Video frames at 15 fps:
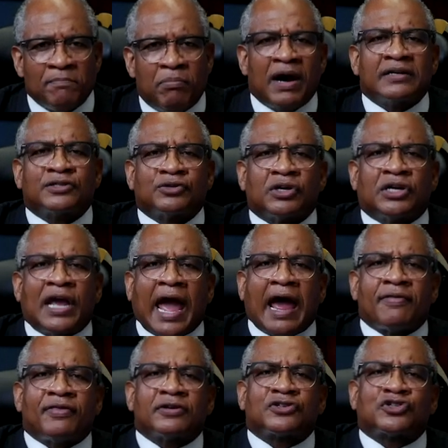but
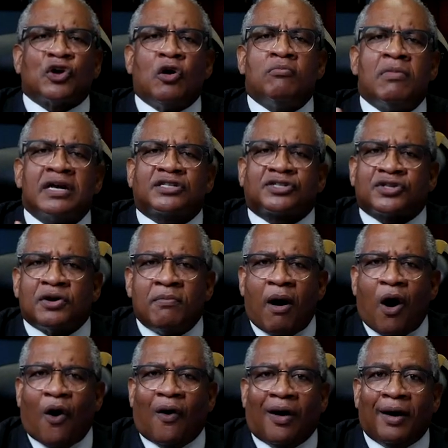gather so much the
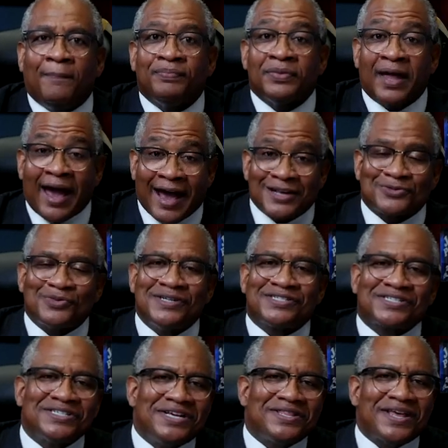more as we
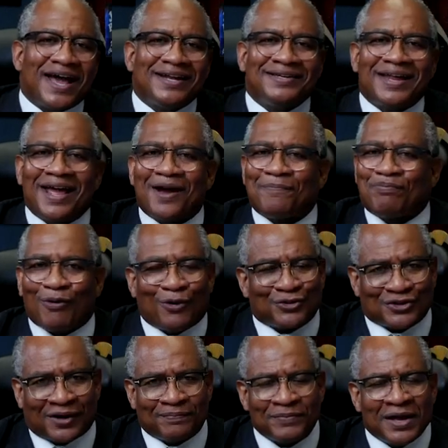see that day
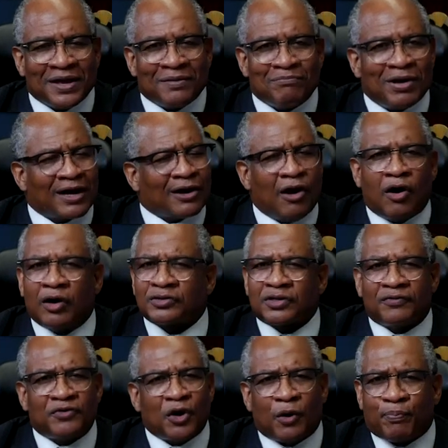approaching. Because
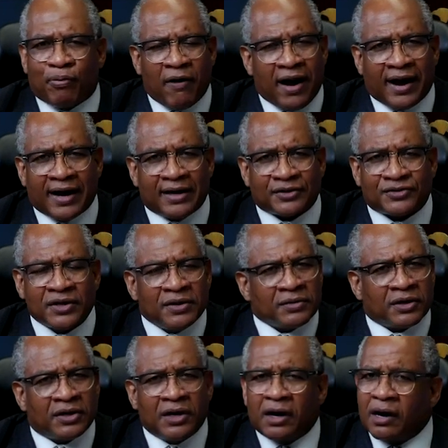of your prayers,
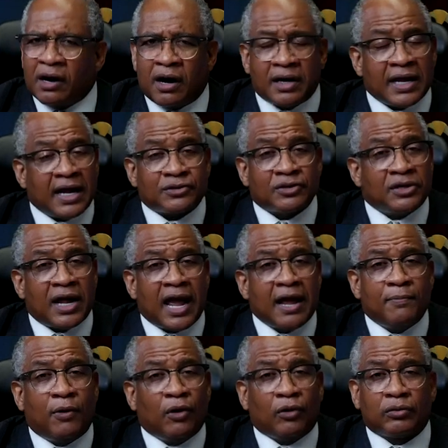God has
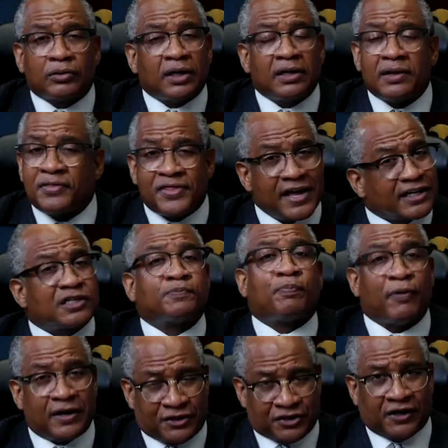enabled this
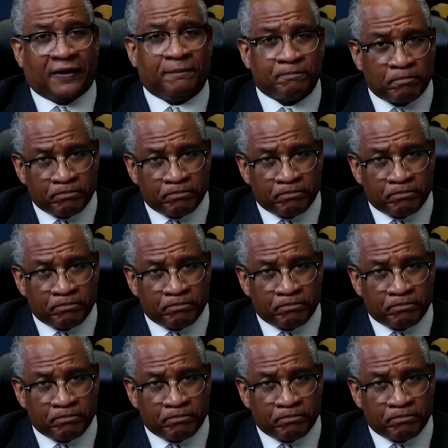preacher